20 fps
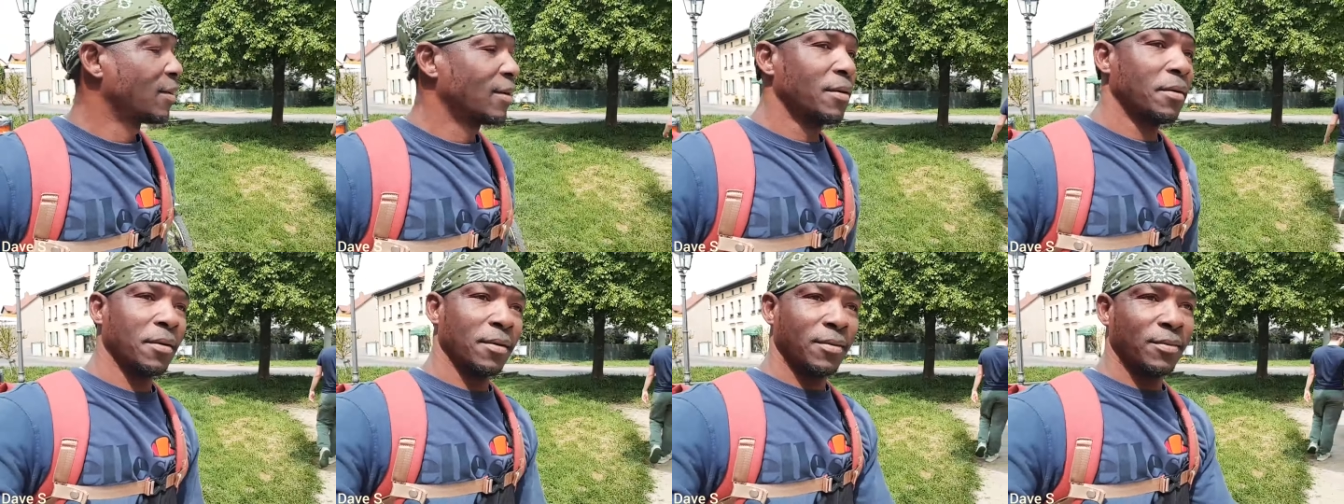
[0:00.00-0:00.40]

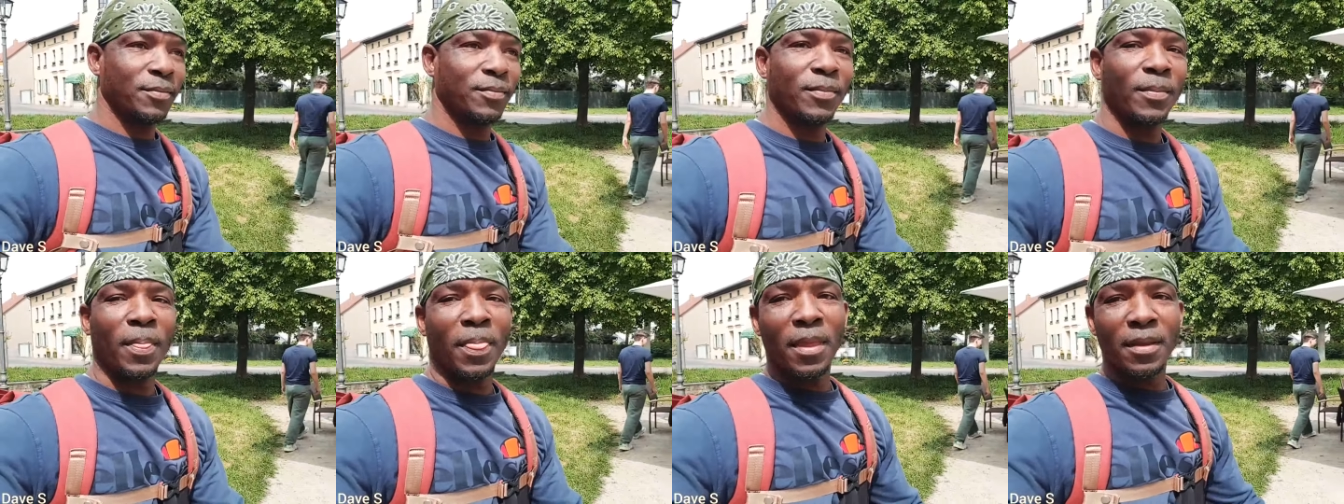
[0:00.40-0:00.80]
Here.
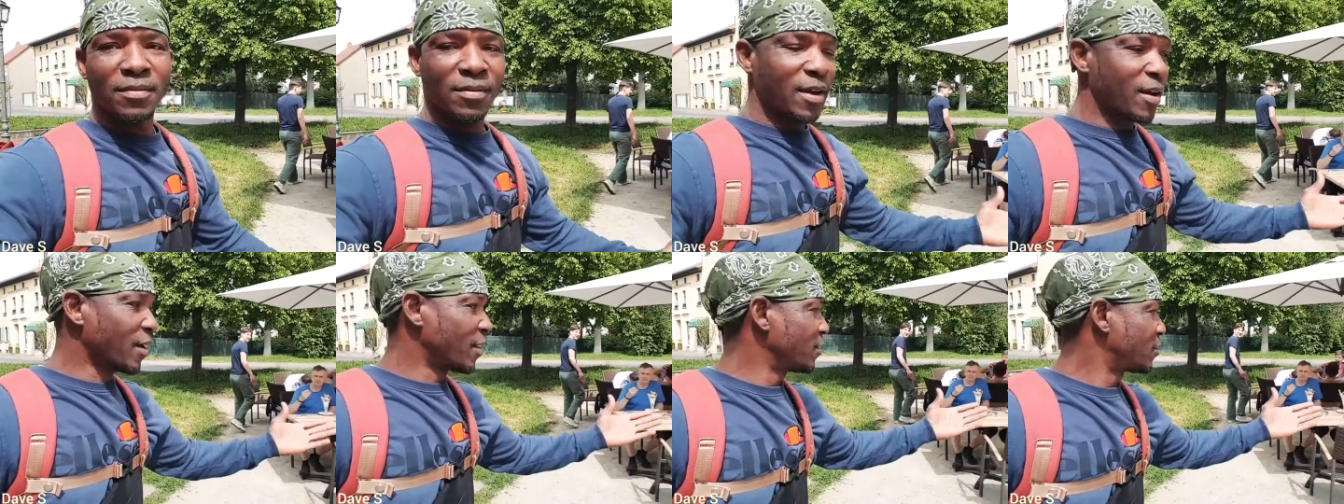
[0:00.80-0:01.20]
It's
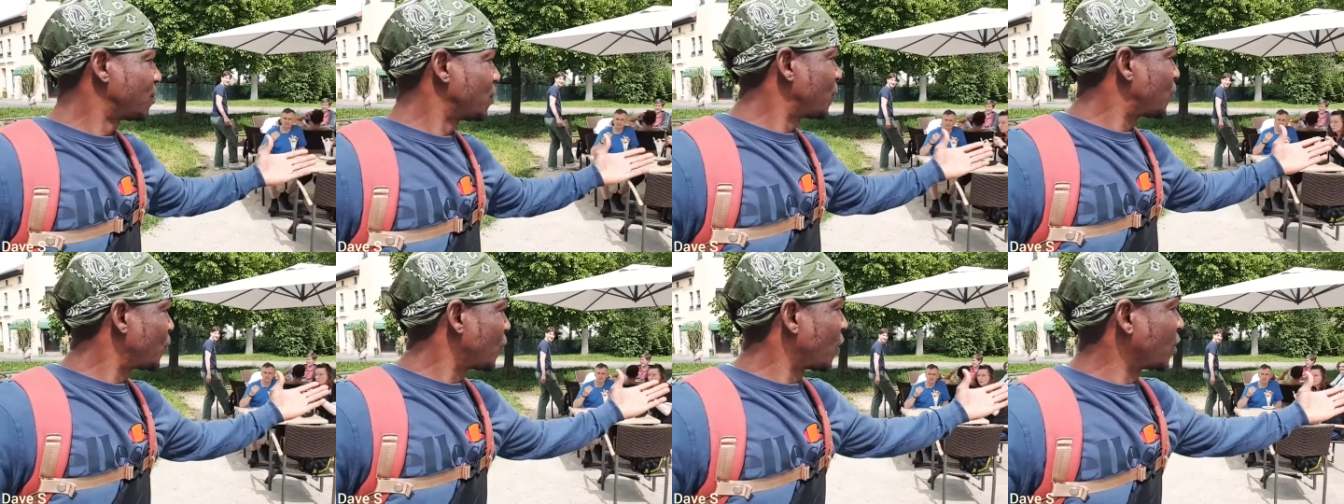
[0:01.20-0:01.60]

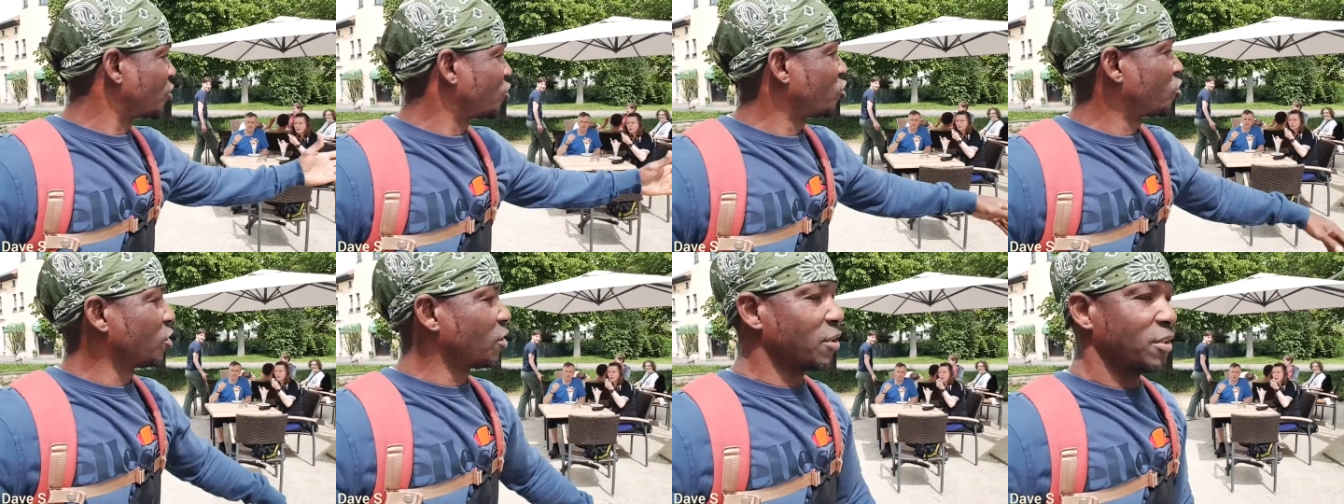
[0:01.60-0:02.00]
People are
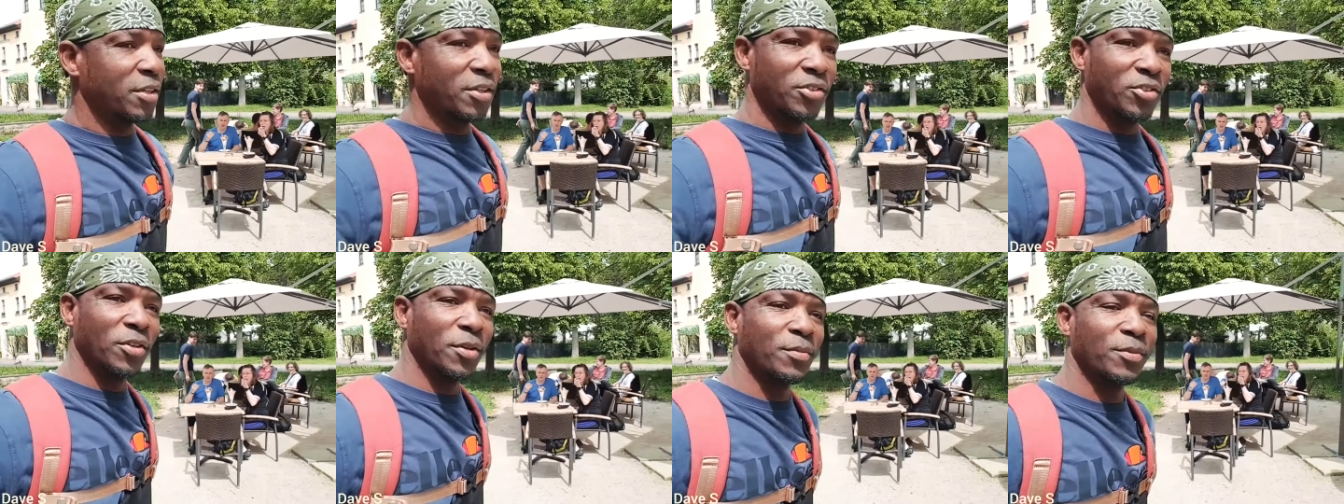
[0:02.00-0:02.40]
chilling
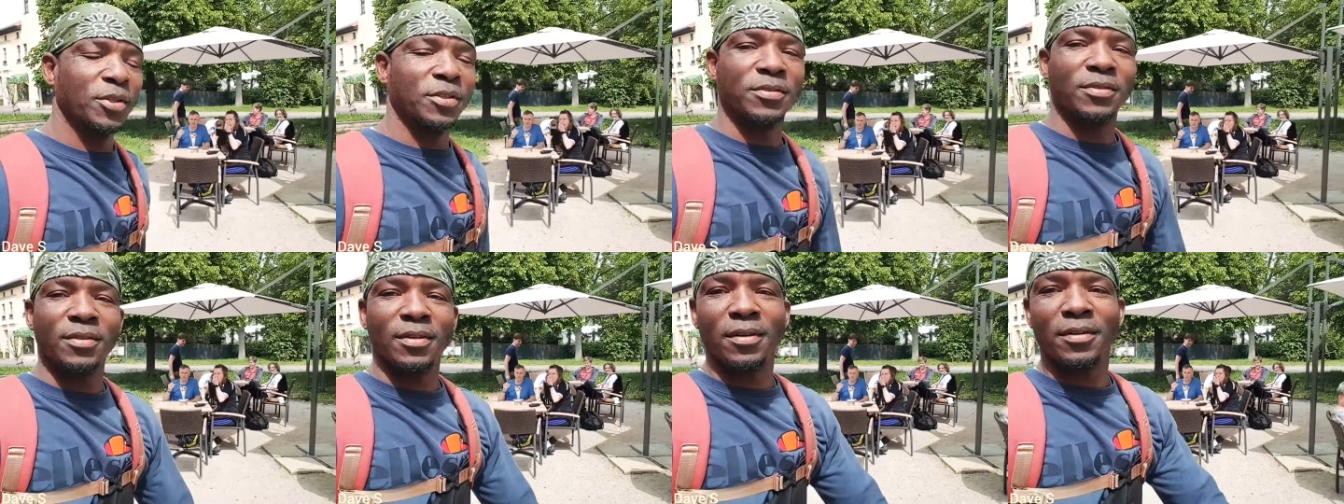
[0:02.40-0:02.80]
enjoying
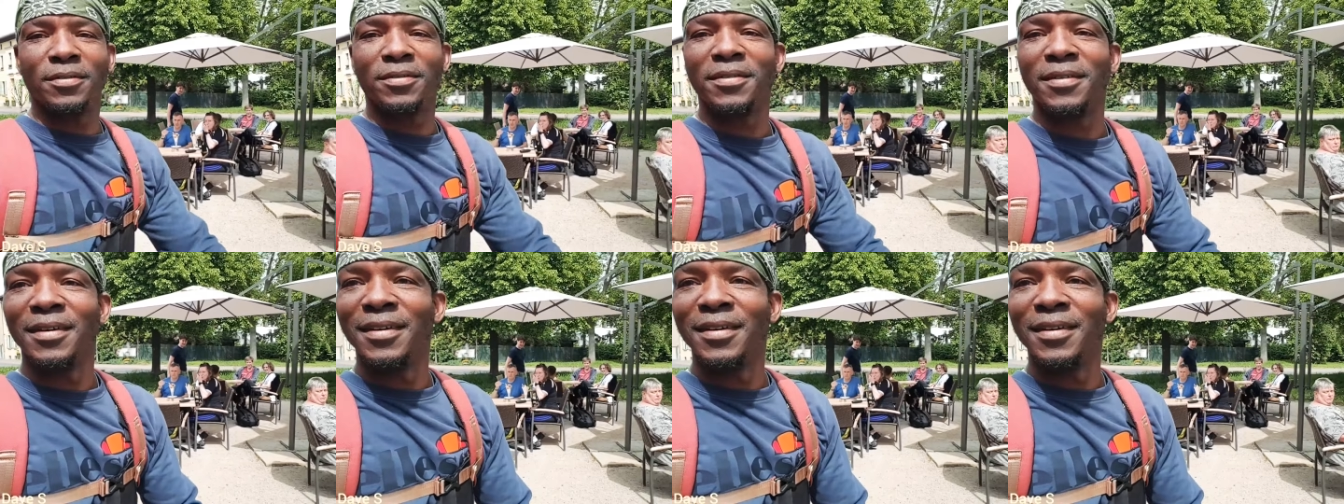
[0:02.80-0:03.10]
themselves.